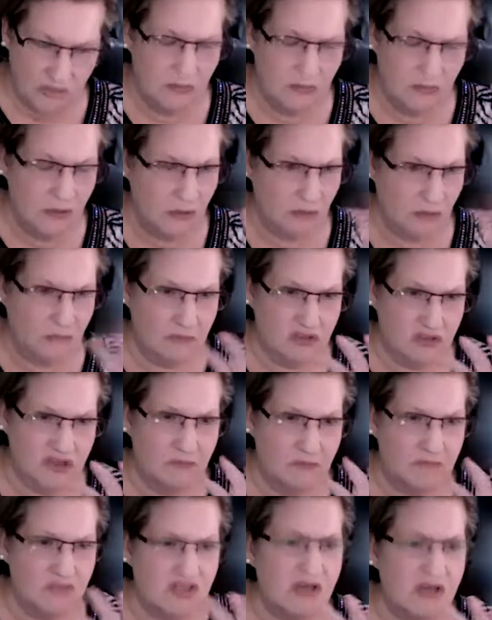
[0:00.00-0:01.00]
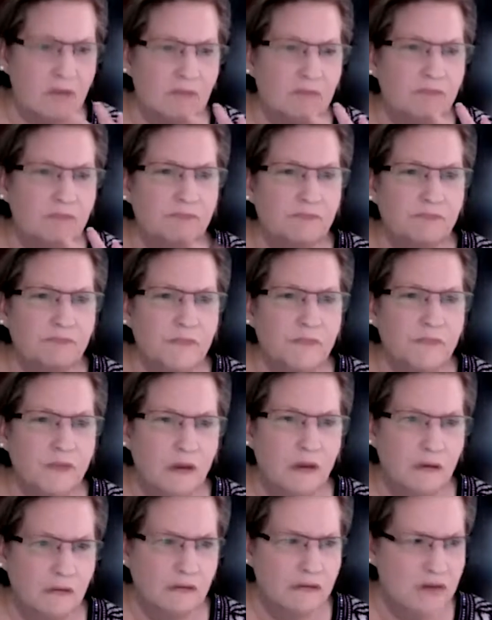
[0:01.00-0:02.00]
you know some some
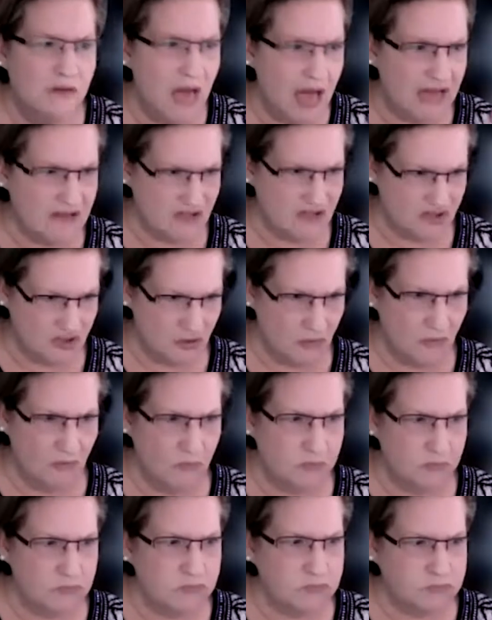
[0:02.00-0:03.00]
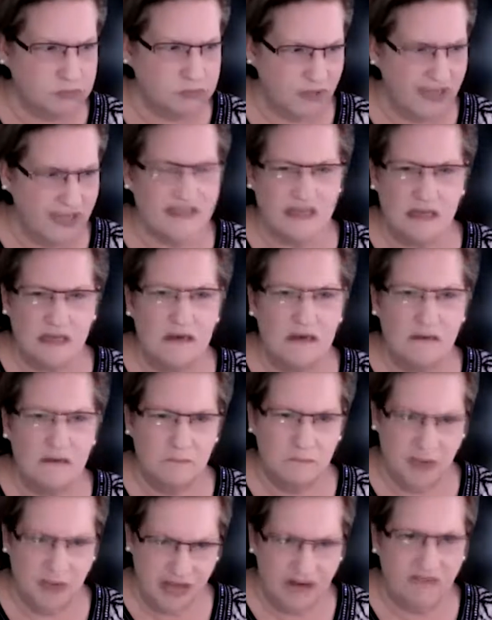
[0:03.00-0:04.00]
not so pleasant
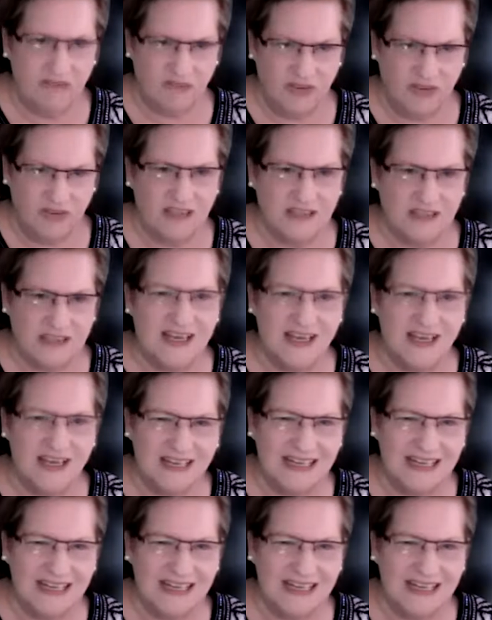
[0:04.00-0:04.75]
benefits.